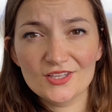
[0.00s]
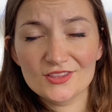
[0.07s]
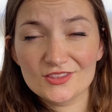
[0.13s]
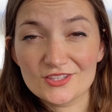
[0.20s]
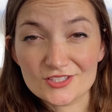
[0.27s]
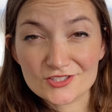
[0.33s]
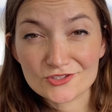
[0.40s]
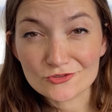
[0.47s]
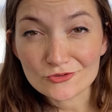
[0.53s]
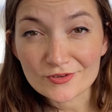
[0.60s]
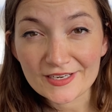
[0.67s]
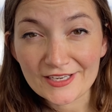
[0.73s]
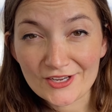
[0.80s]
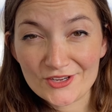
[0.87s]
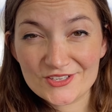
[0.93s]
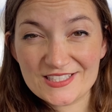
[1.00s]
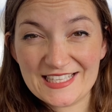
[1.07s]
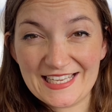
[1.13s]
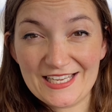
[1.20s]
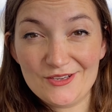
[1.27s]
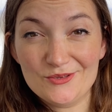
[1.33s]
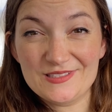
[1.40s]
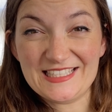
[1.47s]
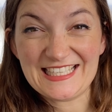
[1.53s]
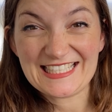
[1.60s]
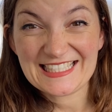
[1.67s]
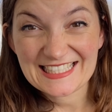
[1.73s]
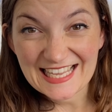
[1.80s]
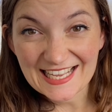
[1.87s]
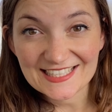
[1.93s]
The story goes that he was
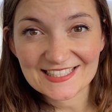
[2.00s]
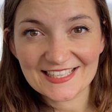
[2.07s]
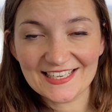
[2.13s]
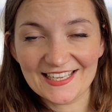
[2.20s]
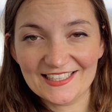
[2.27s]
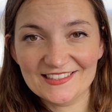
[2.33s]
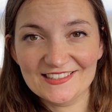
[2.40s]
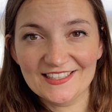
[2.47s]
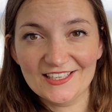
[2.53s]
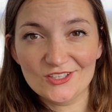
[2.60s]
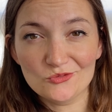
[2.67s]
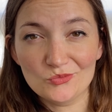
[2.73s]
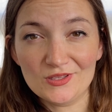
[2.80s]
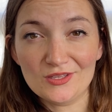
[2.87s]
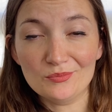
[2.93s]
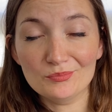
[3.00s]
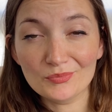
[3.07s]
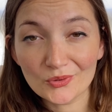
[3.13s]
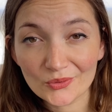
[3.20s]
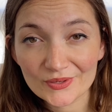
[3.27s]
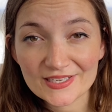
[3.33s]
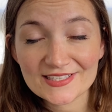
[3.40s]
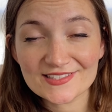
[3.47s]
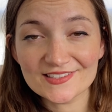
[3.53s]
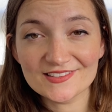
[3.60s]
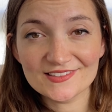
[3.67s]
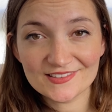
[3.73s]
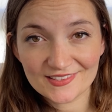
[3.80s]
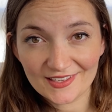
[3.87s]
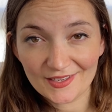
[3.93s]
assassinated with a
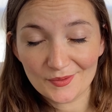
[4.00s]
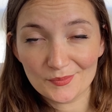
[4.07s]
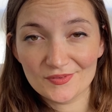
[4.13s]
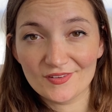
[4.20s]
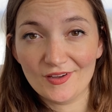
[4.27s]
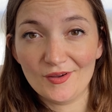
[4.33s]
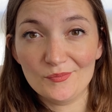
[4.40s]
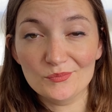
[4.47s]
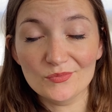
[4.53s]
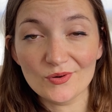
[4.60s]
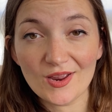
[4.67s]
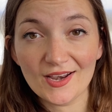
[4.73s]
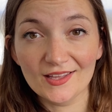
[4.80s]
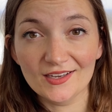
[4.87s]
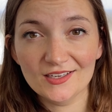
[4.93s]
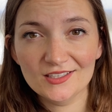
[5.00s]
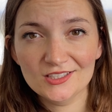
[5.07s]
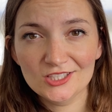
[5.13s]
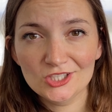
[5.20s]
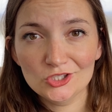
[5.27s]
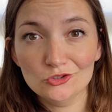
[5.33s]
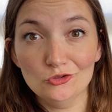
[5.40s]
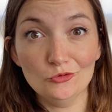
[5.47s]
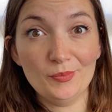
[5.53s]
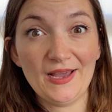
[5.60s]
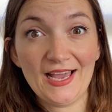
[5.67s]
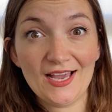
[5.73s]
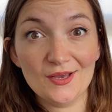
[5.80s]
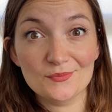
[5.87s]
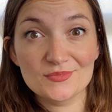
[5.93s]
poison-tipped umbrella, or
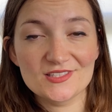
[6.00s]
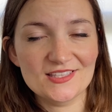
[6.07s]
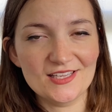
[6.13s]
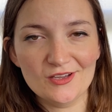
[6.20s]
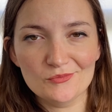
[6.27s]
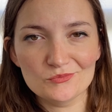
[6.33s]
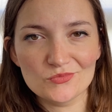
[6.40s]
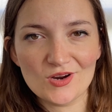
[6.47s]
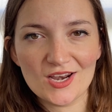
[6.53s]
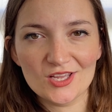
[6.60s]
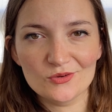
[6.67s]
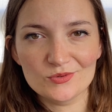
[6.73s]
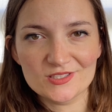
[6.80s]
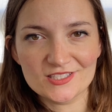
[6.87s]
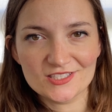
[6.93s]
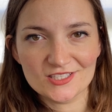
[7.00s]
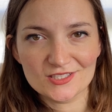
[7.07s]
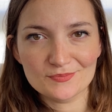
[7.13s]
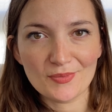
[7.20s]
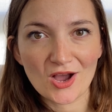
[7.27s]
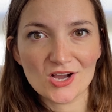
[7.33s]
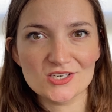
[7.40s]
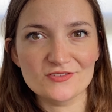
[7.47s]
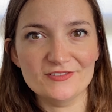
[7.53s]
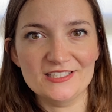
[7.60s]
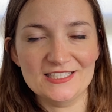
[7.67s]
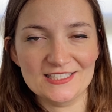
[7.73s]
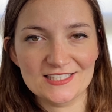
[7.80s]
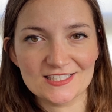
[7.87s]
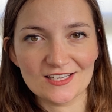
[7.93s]
perhaps the umbrella was just part of a
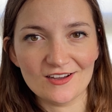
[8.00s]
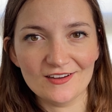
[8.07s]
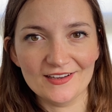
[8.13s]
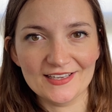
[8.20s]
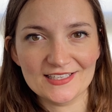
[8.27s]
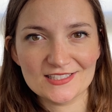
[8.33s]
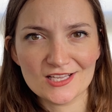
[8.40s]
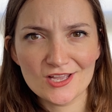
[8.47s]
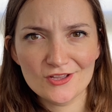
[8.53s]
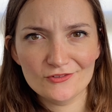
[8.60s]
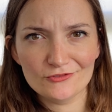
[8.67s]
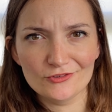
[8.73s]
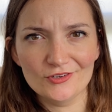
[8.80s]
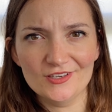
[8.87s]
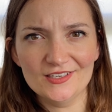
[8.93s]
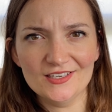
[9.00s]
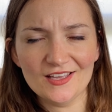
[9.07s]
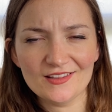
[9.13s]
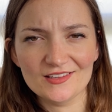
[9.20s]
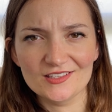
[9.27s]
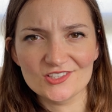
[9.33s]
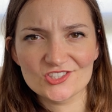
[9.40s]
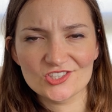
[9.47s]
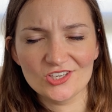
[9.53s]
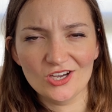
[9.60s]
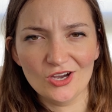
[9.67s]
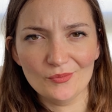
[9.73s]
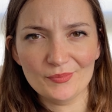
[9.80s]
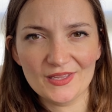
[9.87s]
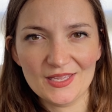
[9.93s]
disguise for another
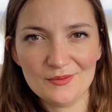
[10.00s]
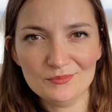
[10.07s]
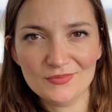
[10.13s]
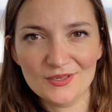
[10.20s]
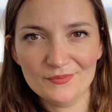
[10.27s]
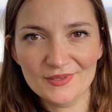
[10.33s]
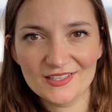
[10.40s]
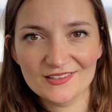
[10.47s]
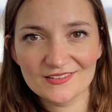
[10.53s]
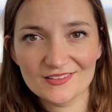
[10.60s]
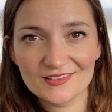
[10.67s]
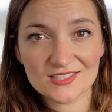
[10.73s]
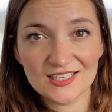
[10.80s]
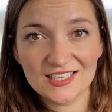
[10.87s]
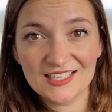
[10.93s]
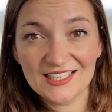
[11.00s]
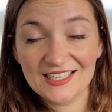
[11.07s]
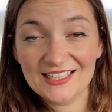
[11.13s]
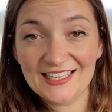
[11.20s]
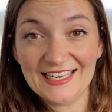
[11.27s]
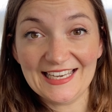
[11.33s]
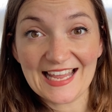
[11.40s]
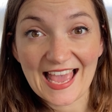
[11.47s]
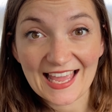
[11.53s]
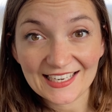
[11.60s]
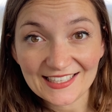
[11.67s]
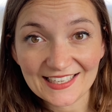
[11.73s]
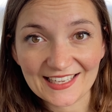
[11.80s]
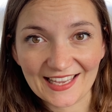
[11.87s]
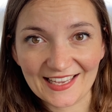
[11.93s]
sharp implement. In
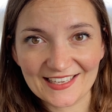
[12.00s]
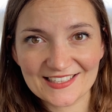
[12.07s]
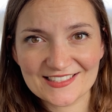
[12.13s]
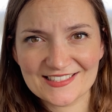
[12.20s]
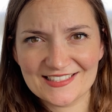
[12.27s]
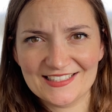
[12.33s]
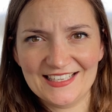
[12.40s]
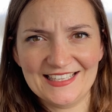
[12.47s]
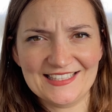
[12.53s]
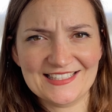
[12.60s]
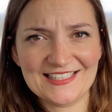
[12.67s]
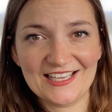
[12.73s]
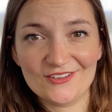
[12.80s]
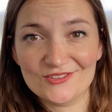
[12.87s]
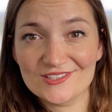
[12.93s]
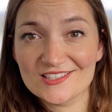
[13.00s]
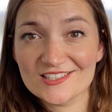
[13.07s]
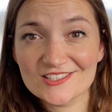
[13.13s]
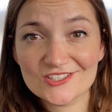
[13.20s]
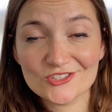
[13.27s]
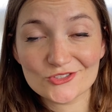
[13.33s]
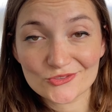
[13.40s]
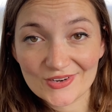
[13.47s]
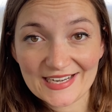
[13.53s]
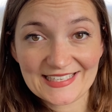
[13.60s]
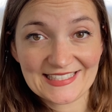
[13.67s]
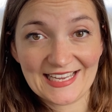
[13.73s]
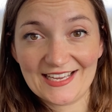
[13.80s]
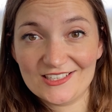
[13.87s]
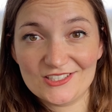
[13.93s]
any case, it sounds
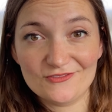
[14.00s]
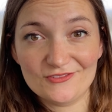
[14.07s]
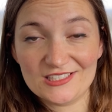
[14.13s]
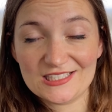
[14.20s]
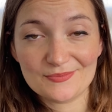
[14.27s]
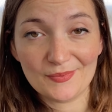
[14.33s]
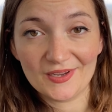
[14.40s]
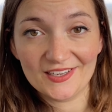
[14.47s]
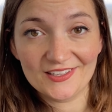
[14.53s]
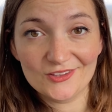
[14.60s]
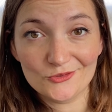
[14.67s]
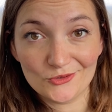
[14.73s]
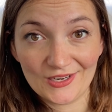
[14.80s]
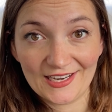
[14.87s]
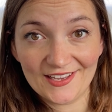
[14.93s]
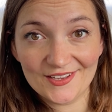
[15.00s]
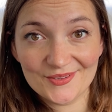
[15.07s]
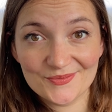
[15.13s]
straight out of a spy thriller.